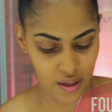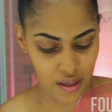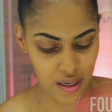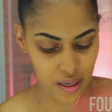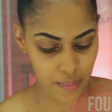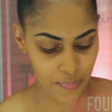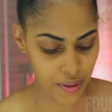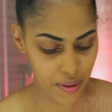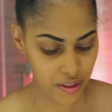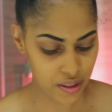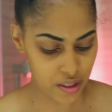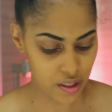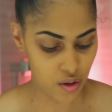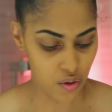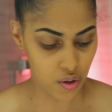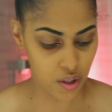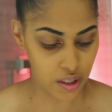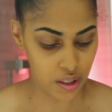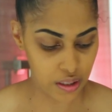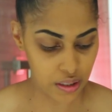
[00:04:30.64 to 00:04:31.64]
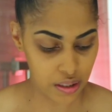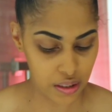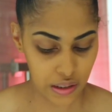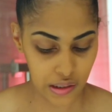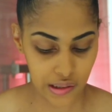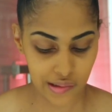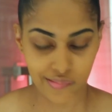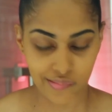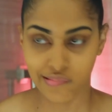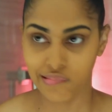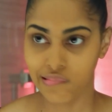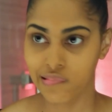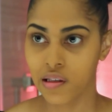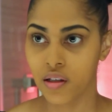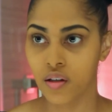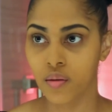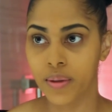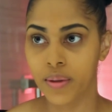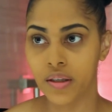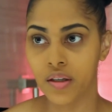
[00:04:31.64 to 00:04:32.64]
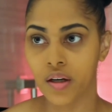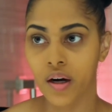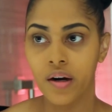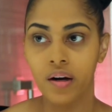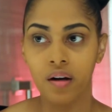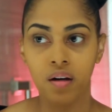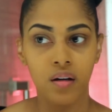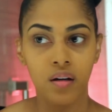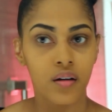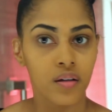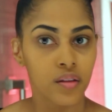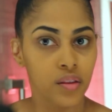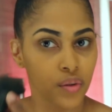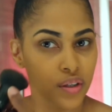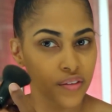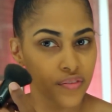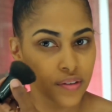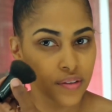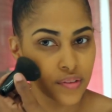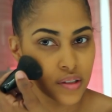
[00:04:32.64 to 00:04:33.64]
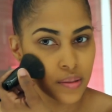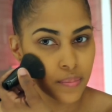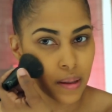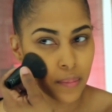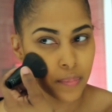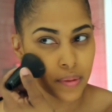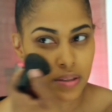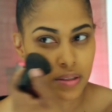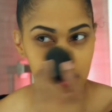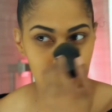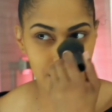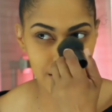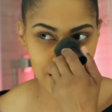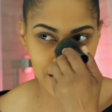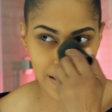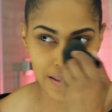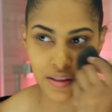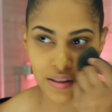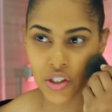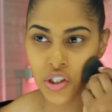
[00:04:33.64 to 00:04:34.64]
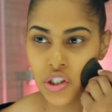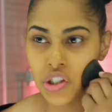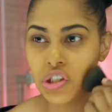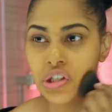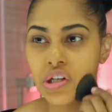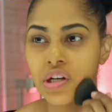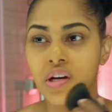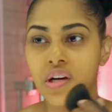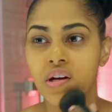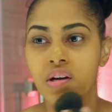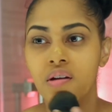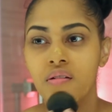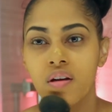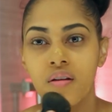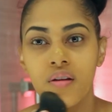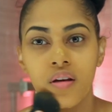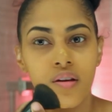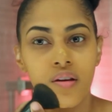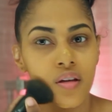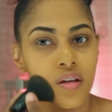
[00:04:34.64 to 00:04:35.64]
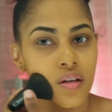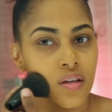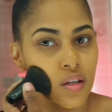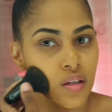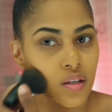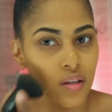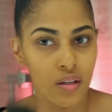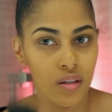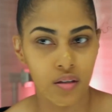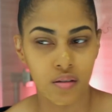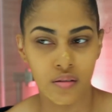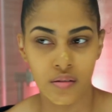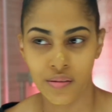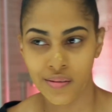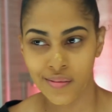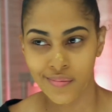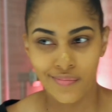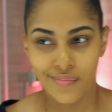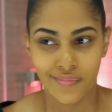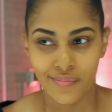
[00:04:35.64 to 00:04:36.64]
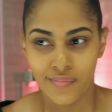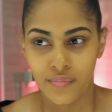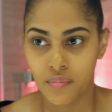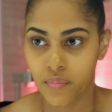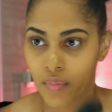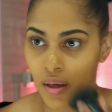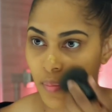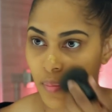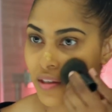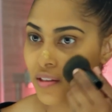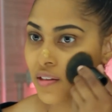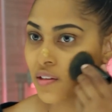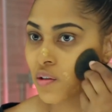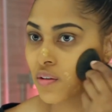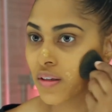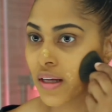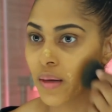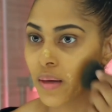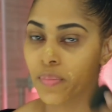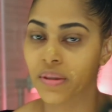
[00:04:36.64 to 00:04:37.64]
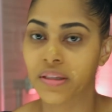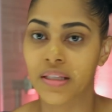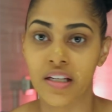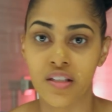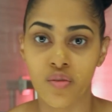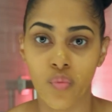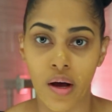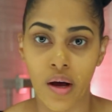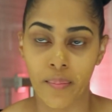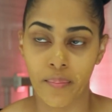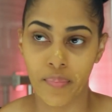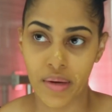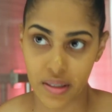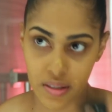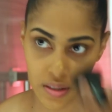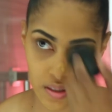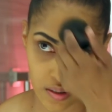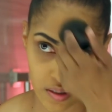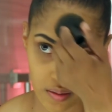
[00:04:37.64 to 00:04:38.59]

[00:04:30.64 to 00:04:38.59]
and I probably could go a little bit darker. Three fifty might be just a shade, maybe a little light, but that's why I mix